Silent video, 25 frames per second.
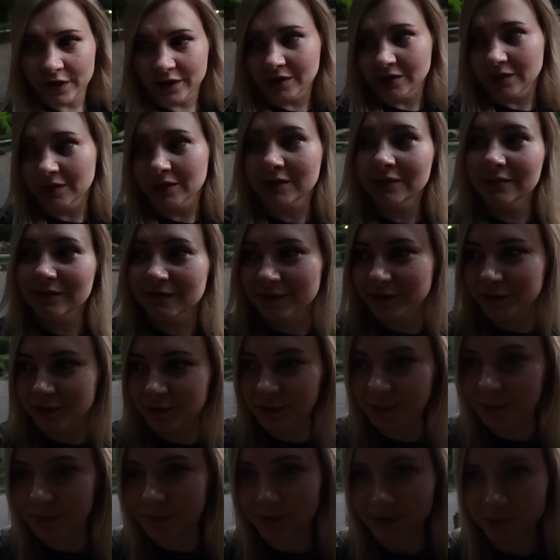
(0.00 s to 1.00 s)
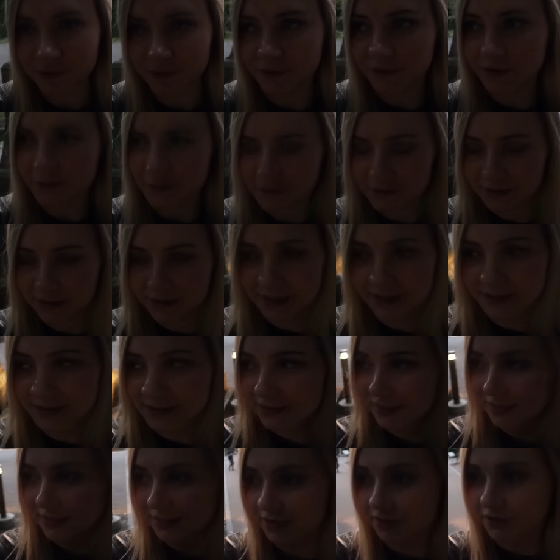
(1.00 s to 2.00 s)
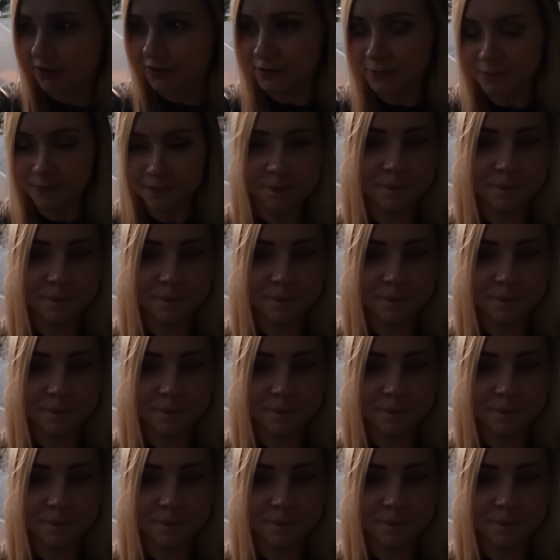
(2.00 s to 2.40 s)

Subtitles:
in it, it would be perfect. I didn't see any though.